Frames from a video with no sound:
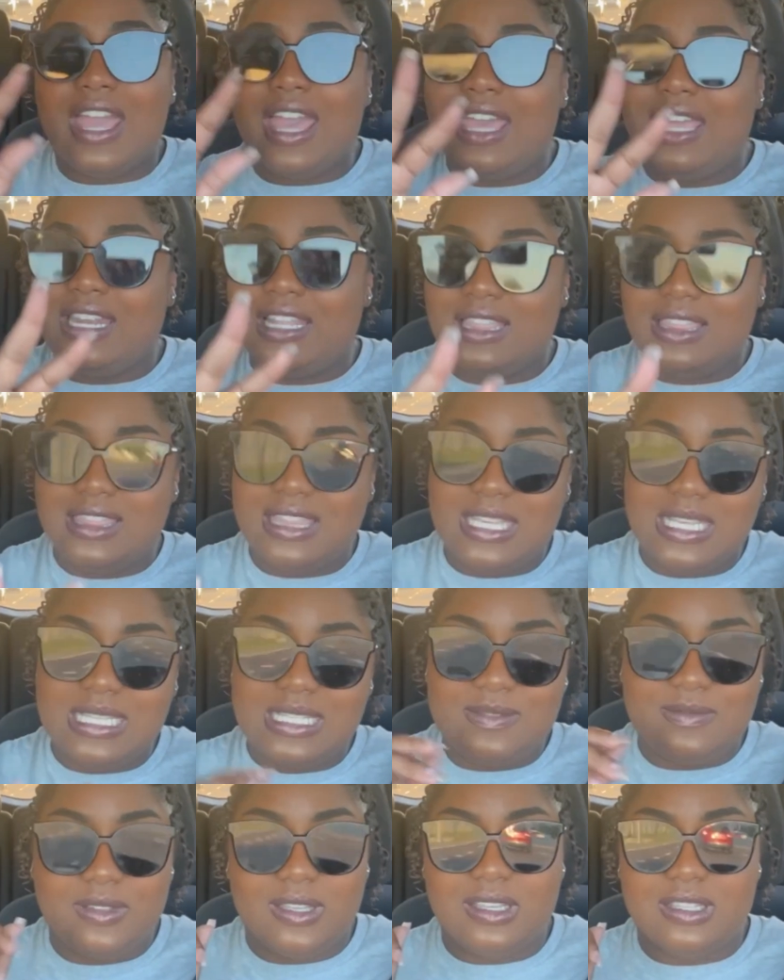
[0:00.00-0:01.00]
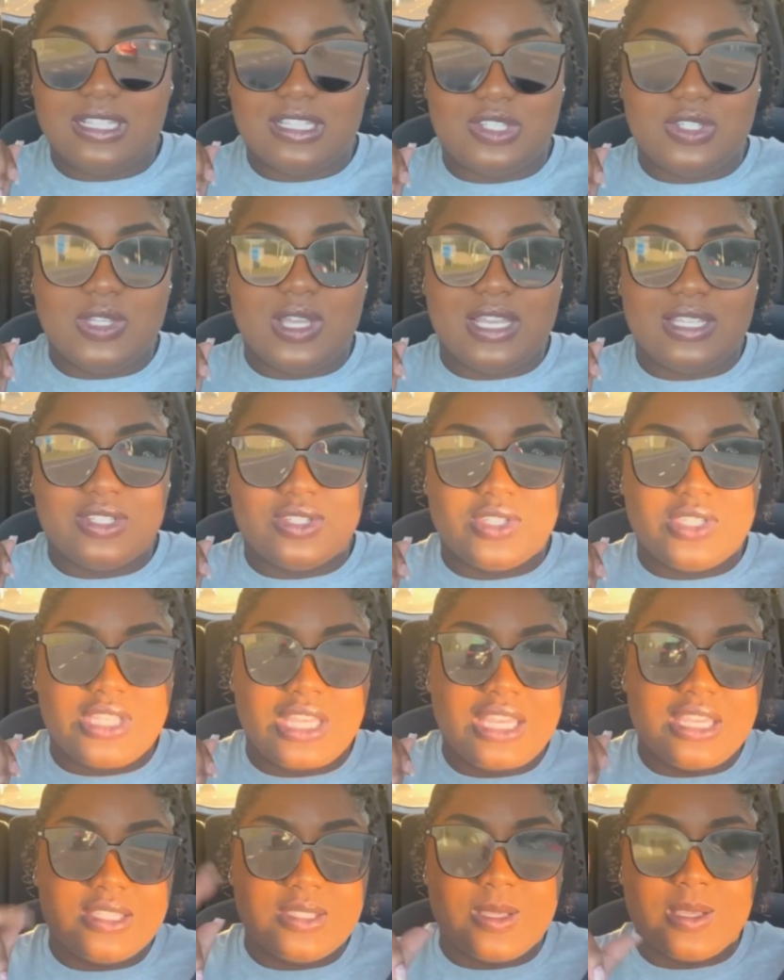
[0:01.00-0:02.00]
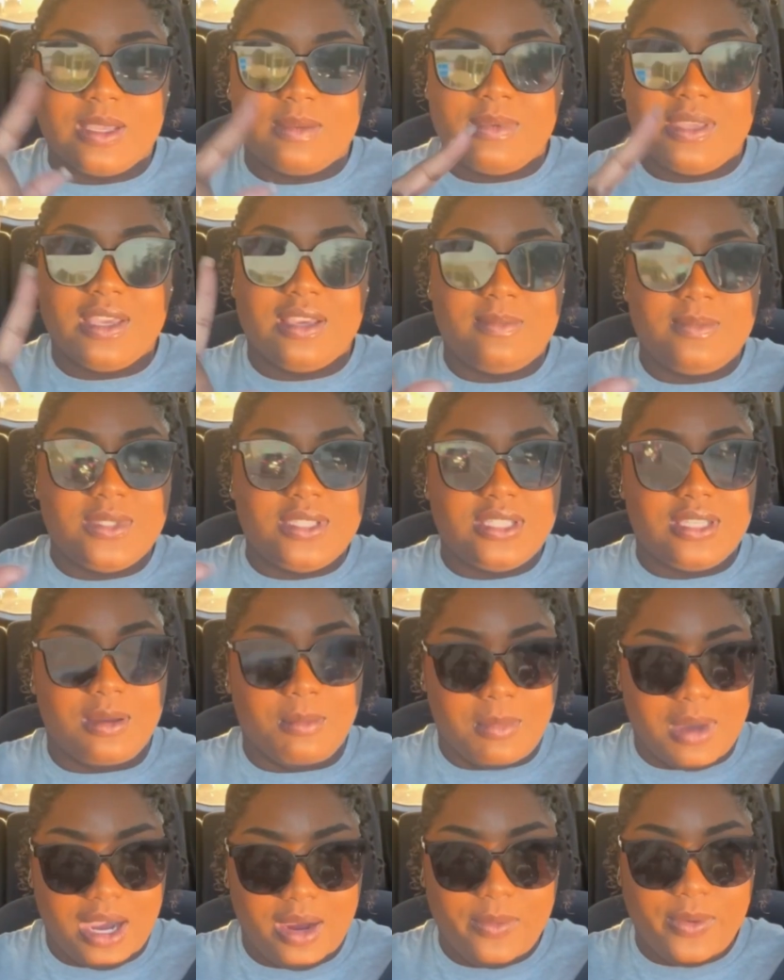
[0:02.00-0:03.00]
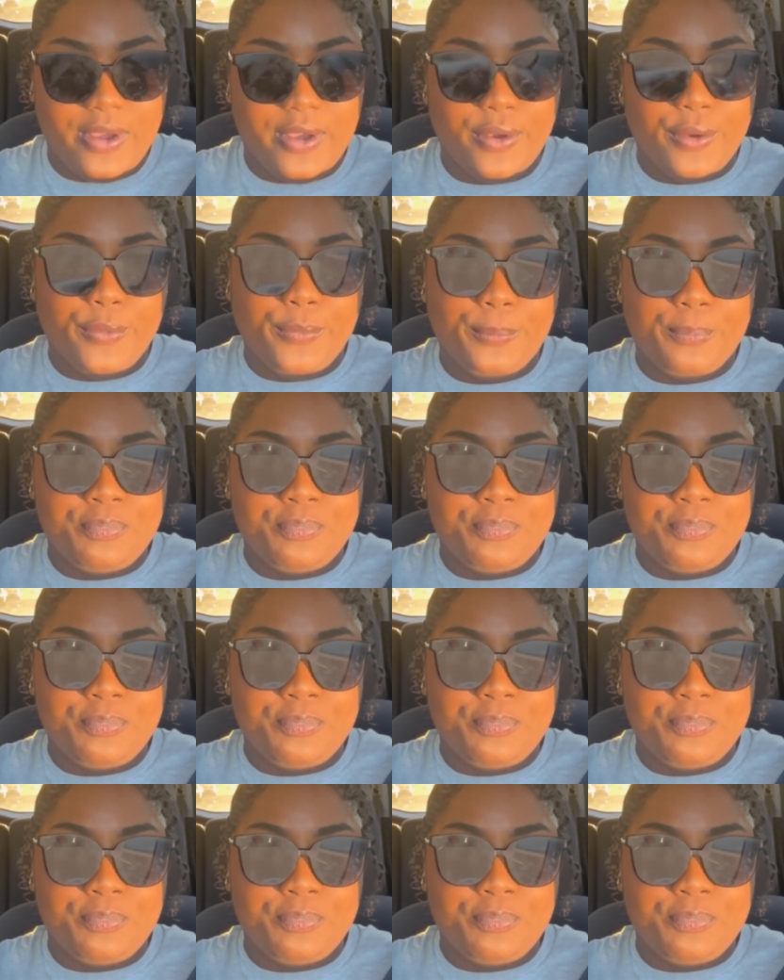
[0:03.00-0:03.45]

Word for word: edit this vlog that you guys are seeing so it can be up tomorrow.